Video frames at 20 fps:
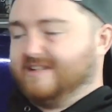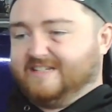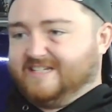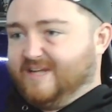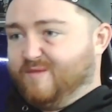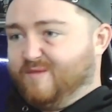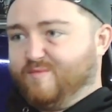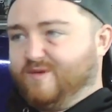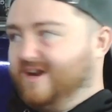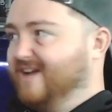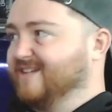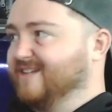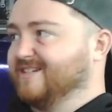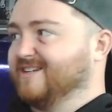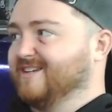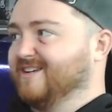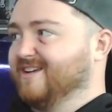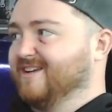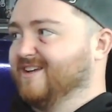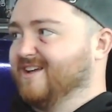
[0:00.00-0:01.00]
Simple as.
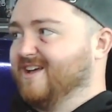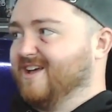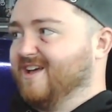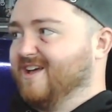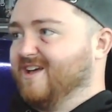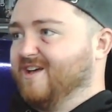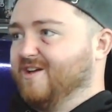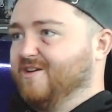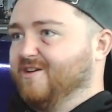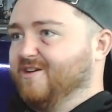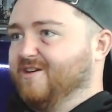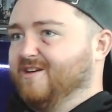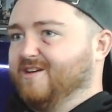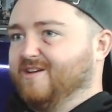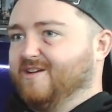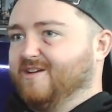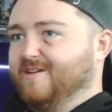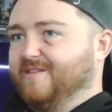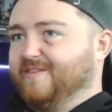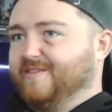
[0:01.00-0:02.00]

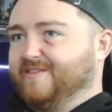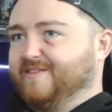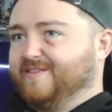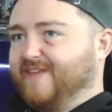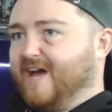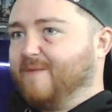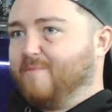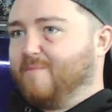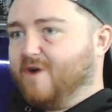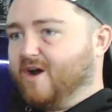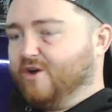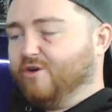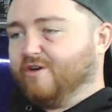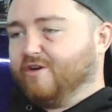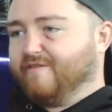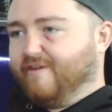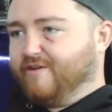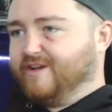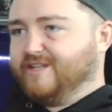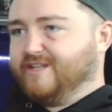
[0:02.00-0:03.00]
That might
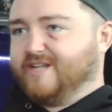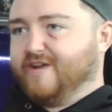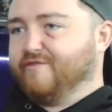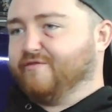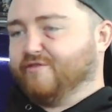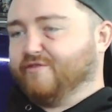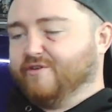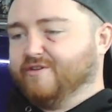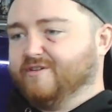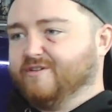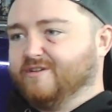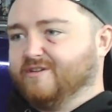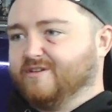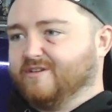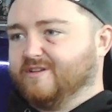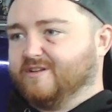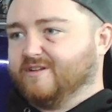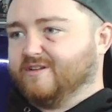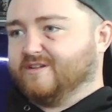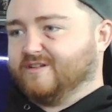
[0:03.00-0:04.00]
look very different.
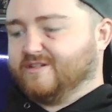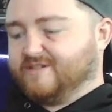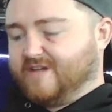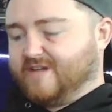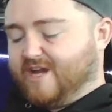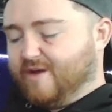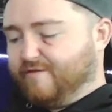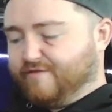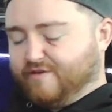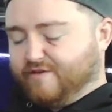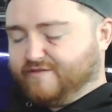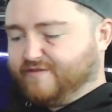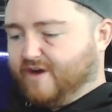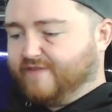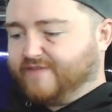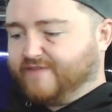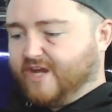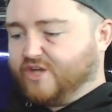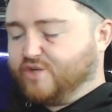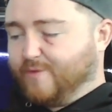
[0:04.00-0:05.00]
Say over those
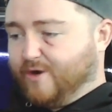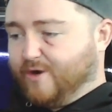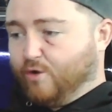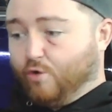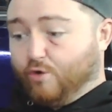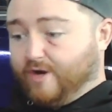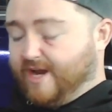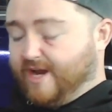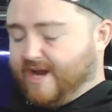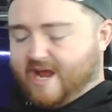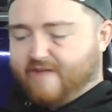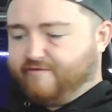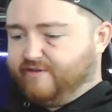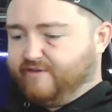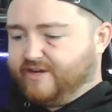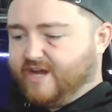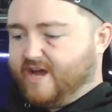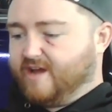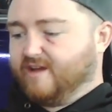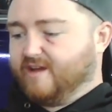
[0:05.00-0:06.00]
5 days you went all in every
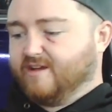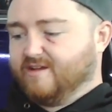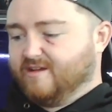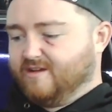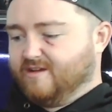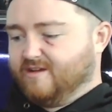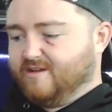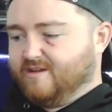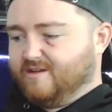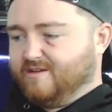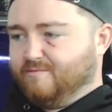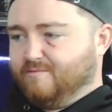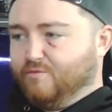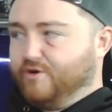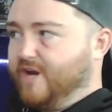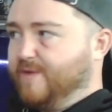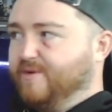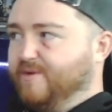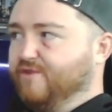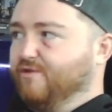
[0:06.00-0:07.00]
day.
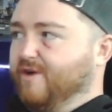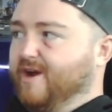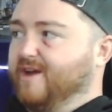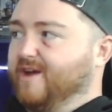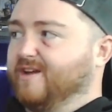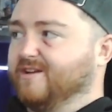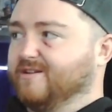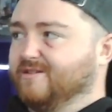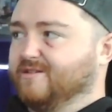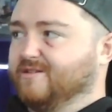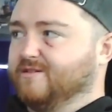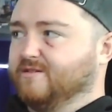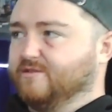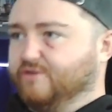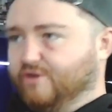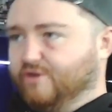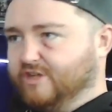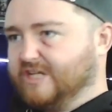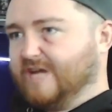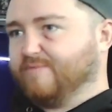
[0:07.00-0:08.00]
Monday would be great.
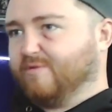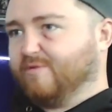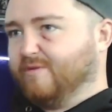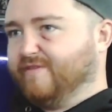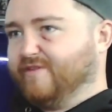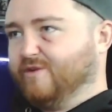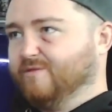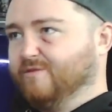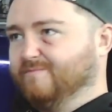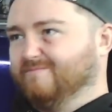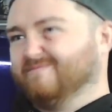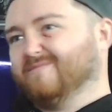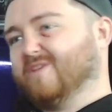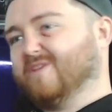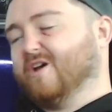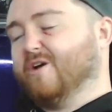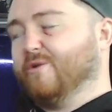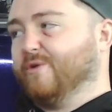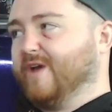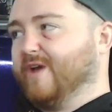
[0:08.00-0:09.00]
Tuesday would probably feel
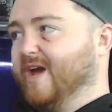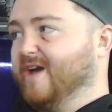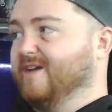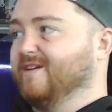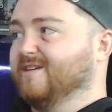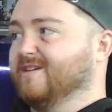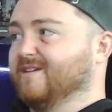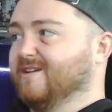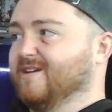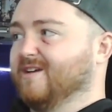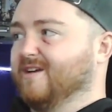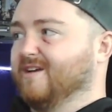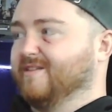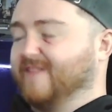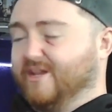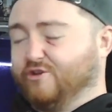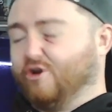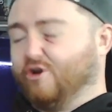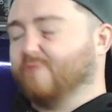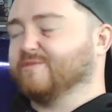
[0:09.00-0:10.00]
okay.
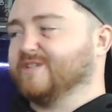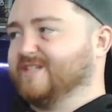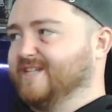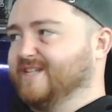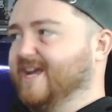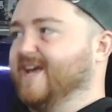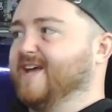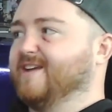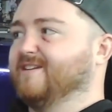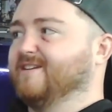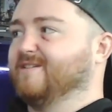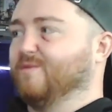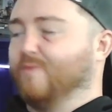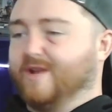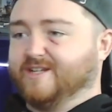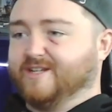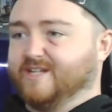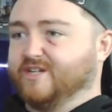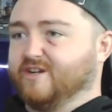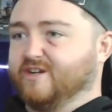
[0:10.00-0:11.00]
Then DOMs would set in.
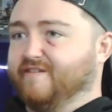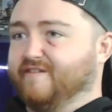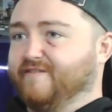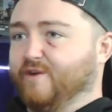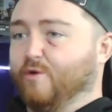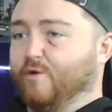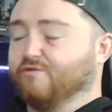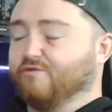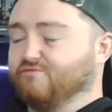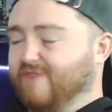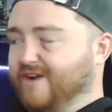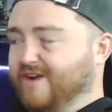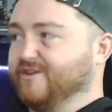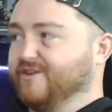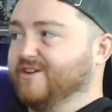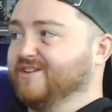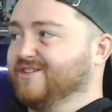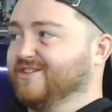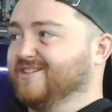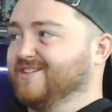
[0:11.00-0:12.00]
Wednesday's going to feel
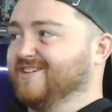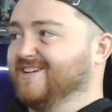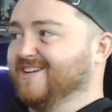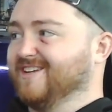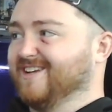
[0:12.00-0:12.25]
horrendous.